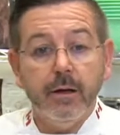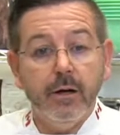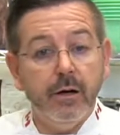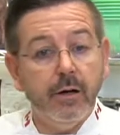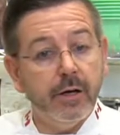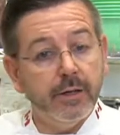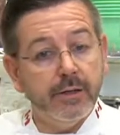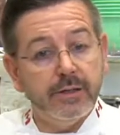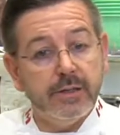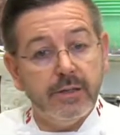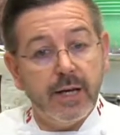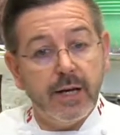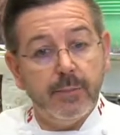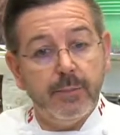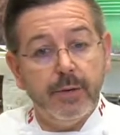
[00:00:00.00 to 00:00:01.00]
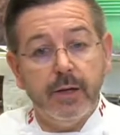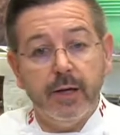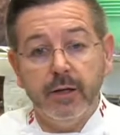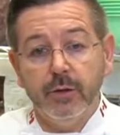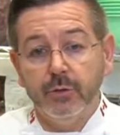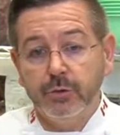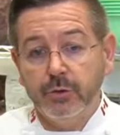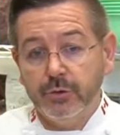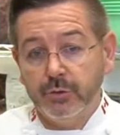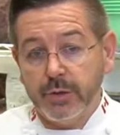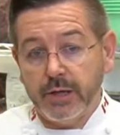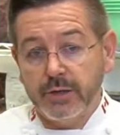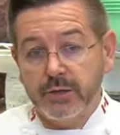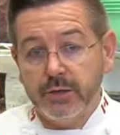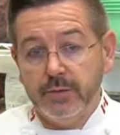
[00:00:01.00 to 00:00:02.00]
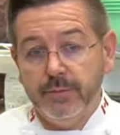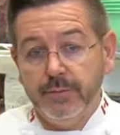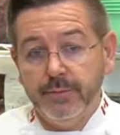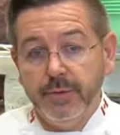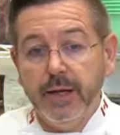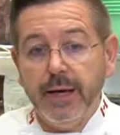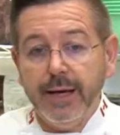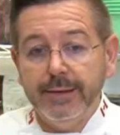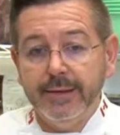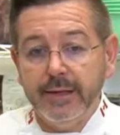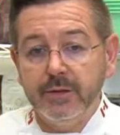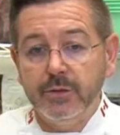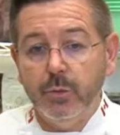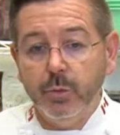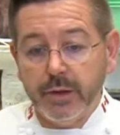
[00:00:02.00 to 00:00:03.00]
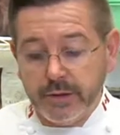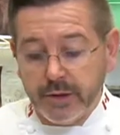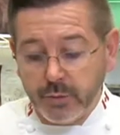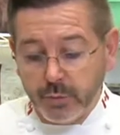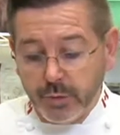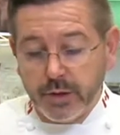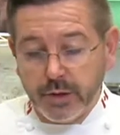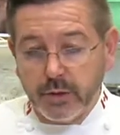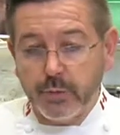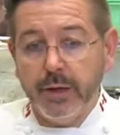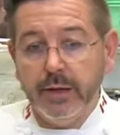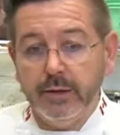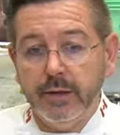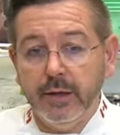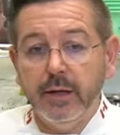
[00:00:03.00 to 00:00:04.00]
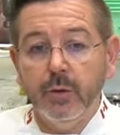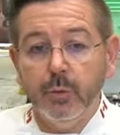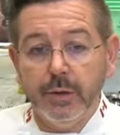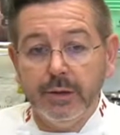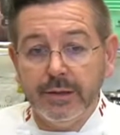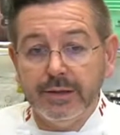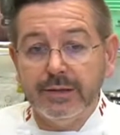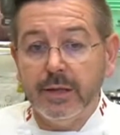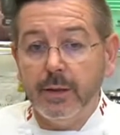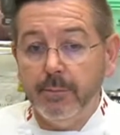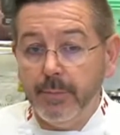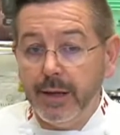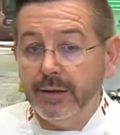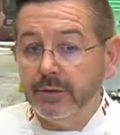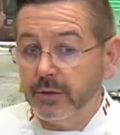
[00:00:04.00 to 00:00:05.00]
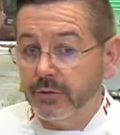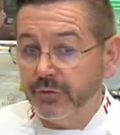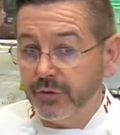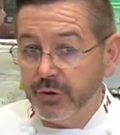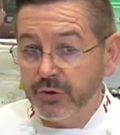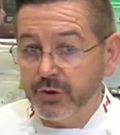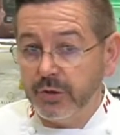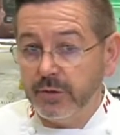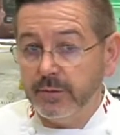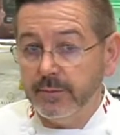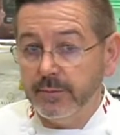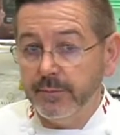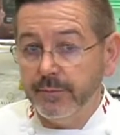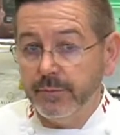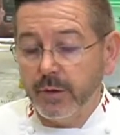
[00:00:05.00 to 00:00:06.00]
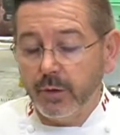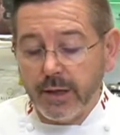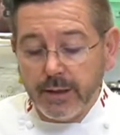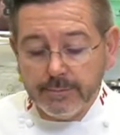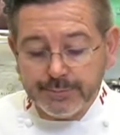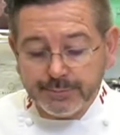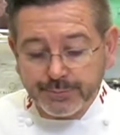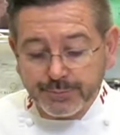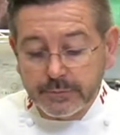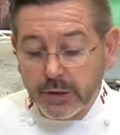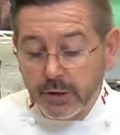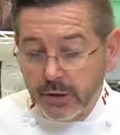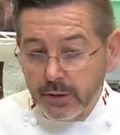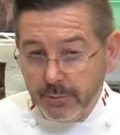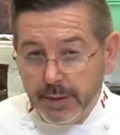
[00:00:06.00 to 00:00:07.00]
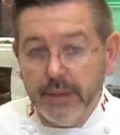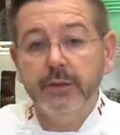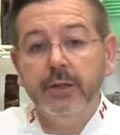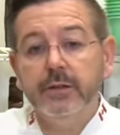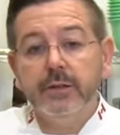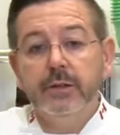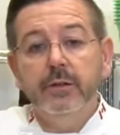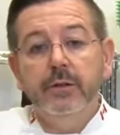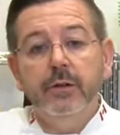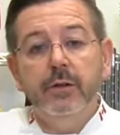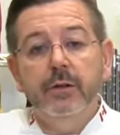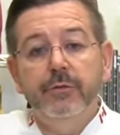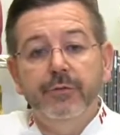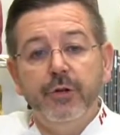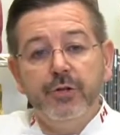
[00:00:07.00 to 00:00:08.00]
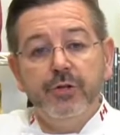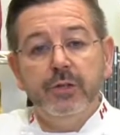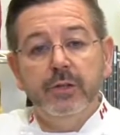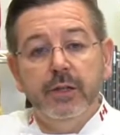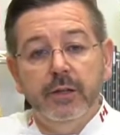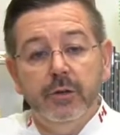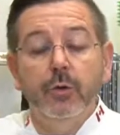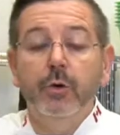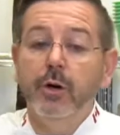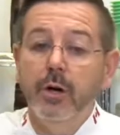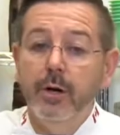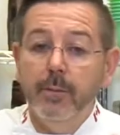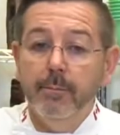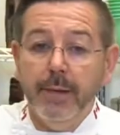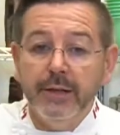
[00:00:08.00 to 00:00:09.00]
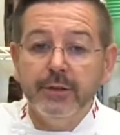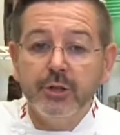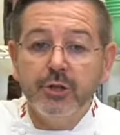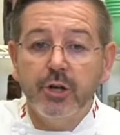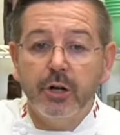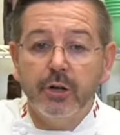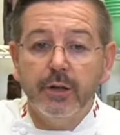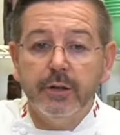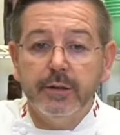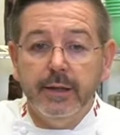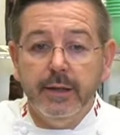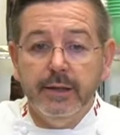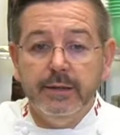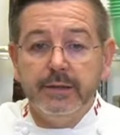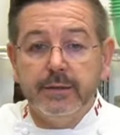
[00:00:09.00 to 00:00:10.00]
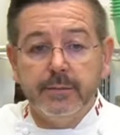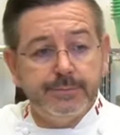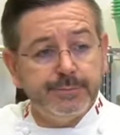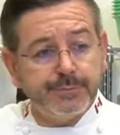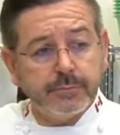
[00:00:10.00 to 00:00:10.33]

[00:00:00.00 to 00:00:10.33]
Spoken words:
a hardened snap, and a good contraction. And that's the one that we're going to create here with this melted version. Okay? Melted version or melted chocolate is